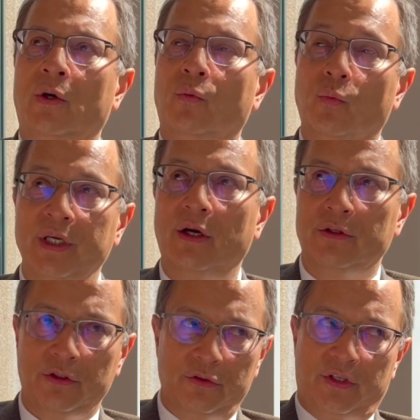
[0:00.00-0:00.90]
We
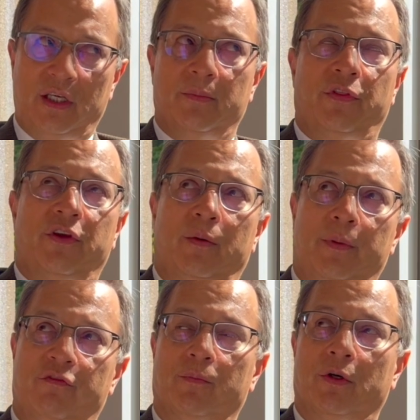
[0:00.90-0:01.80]
don't use
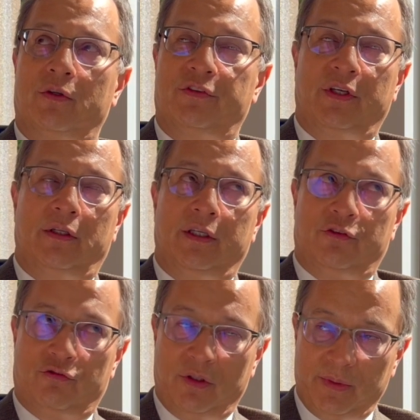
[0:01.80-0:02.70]
chemotherapy for Merkel cell
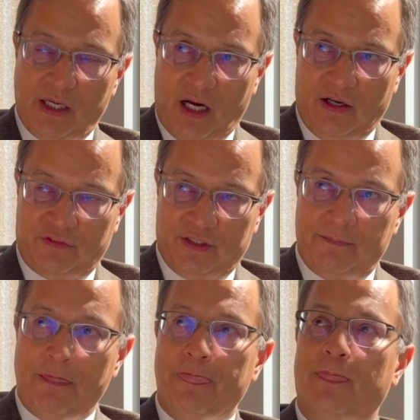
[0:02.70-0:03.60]
extremely
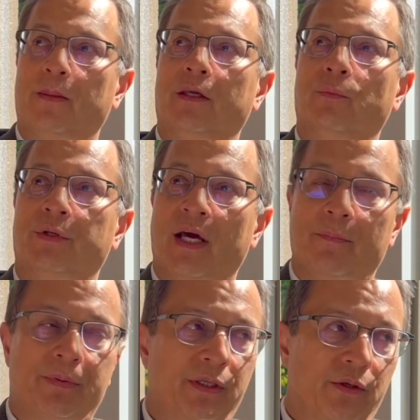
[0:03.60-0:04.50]
often. It would
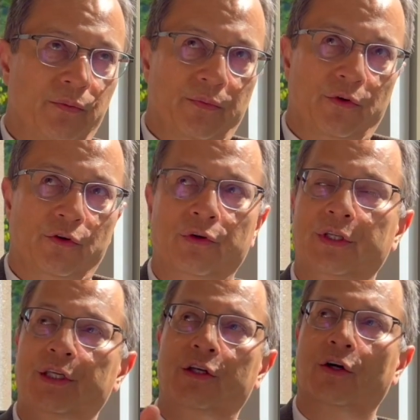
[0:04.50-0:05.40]
not be an
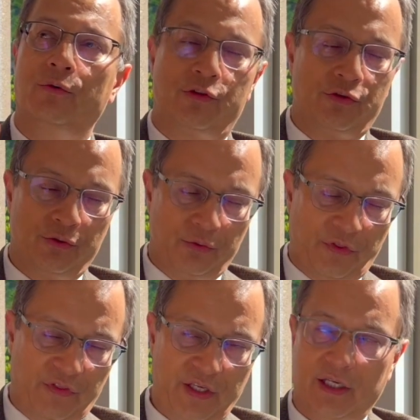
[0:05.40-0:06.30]
early go-to
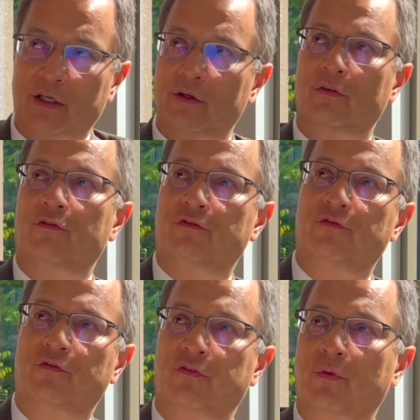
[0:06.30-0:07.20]
thing
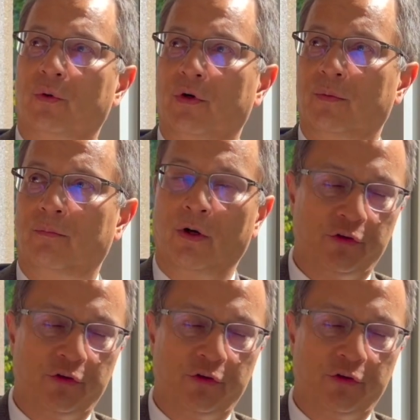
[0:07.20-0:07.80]
for most